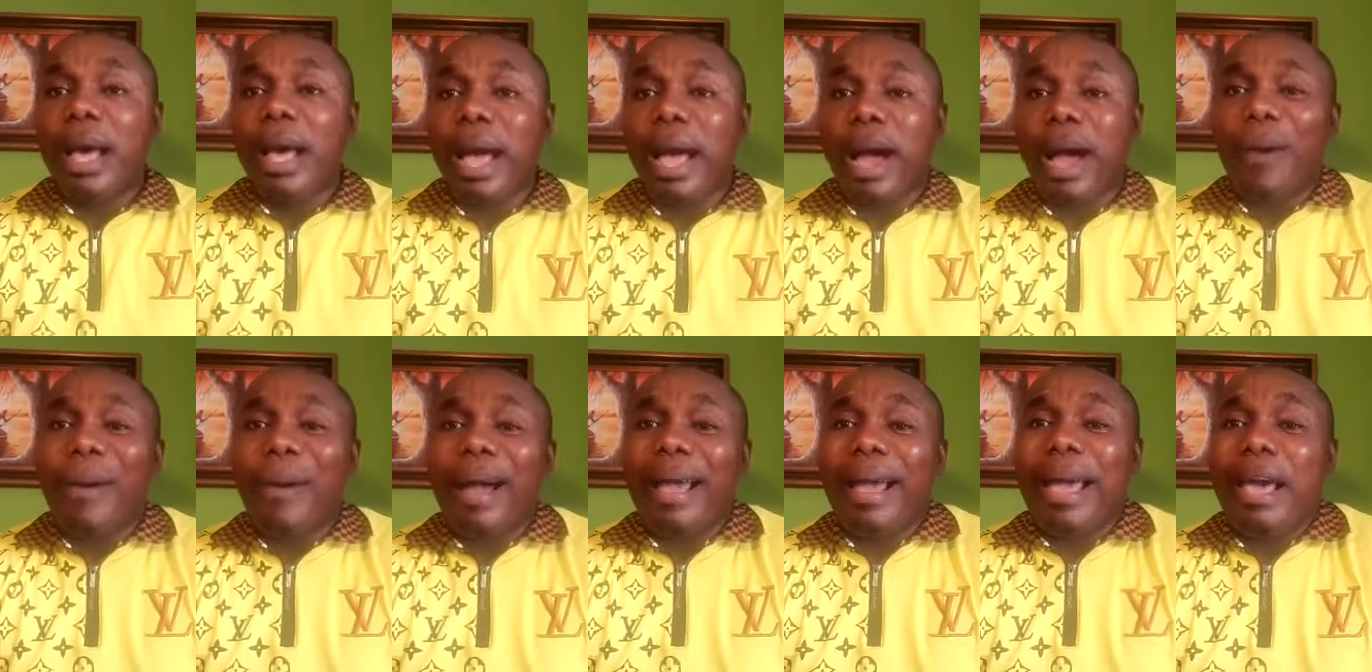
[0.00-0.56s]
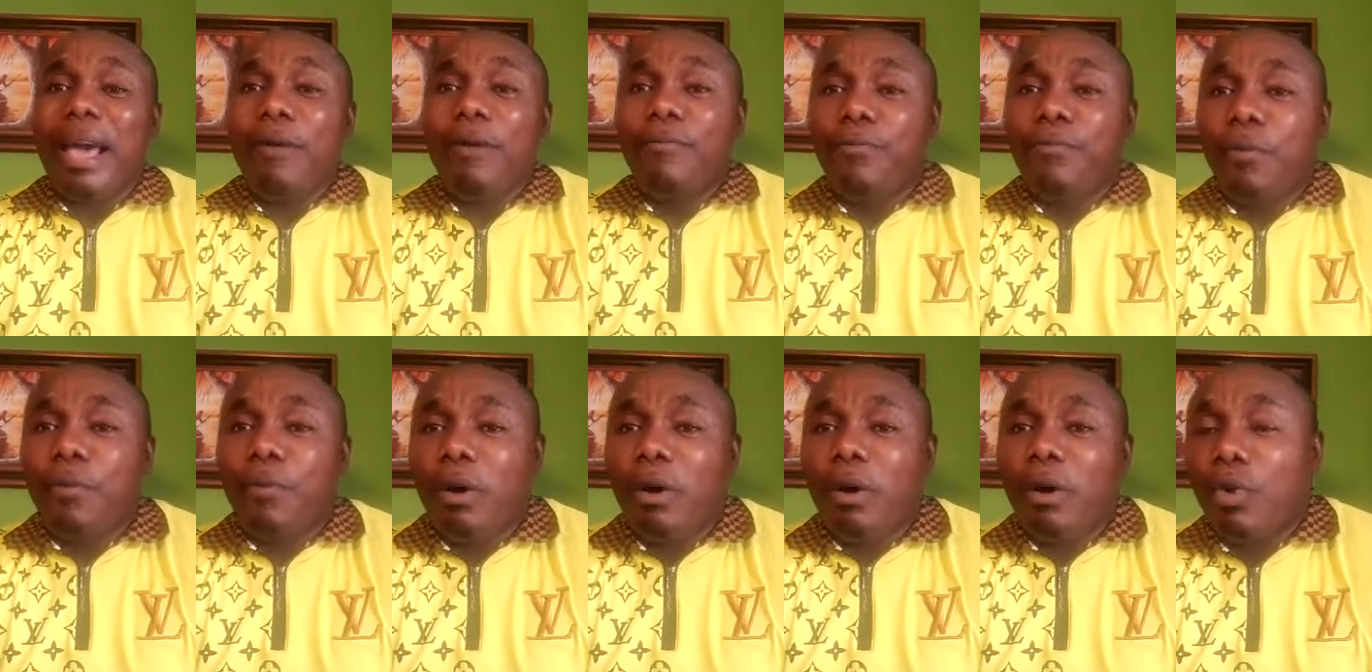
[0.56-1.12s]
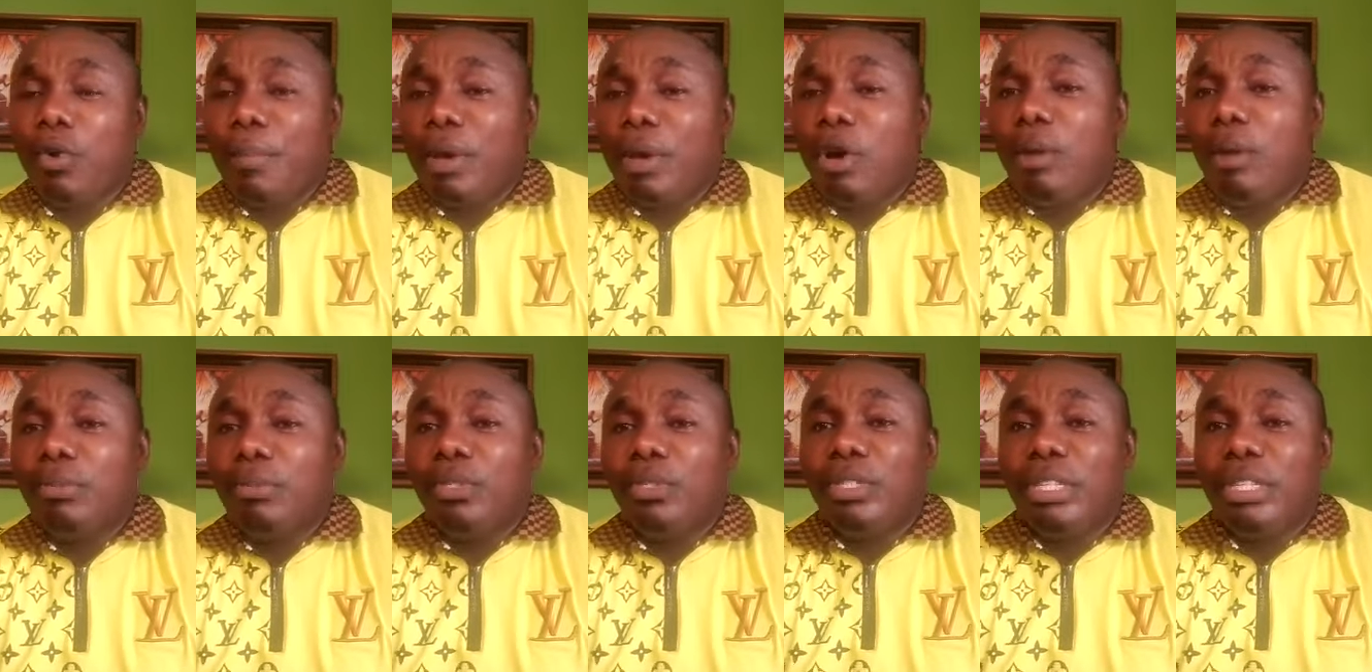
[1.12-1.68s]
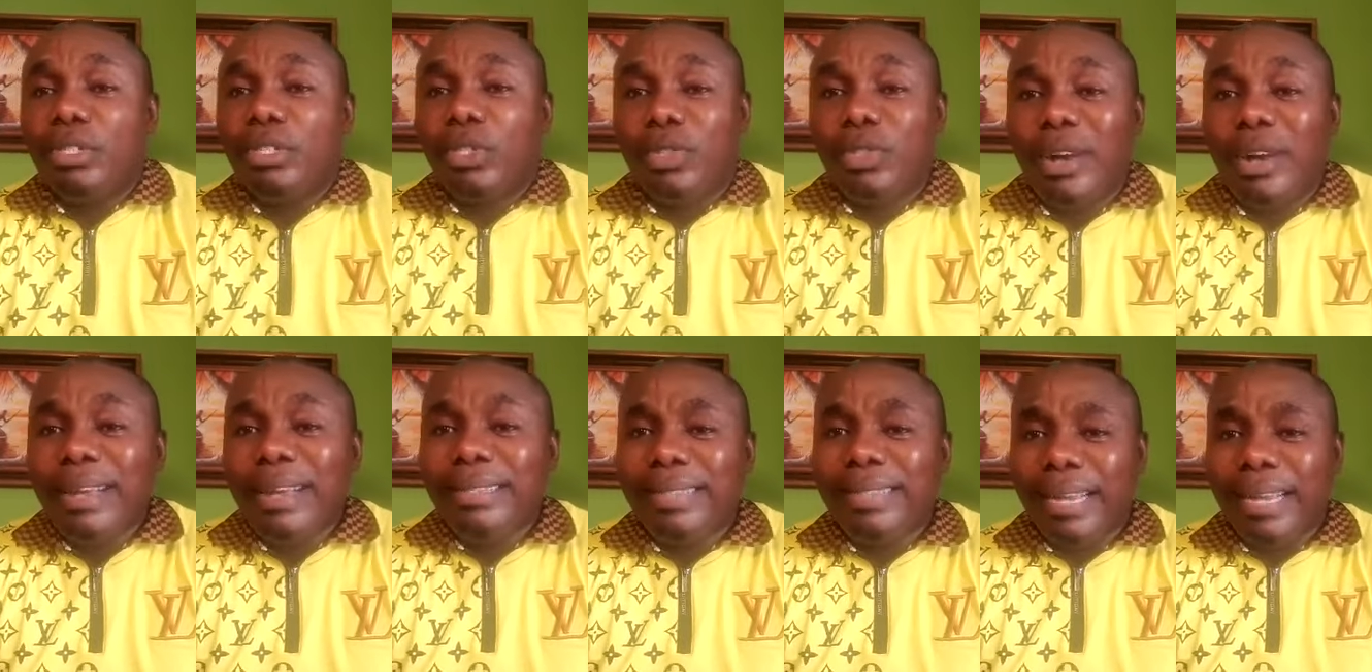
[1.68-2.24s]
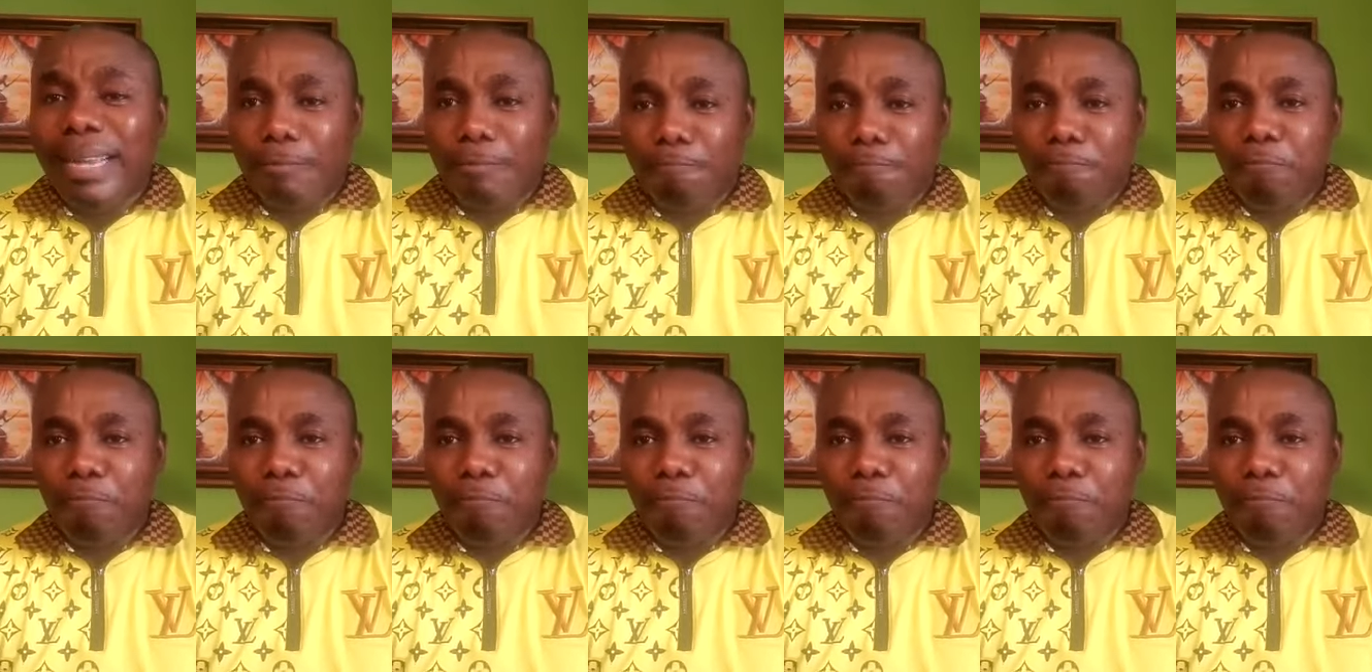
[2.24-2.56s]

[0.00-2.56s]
our effort could become disjointed.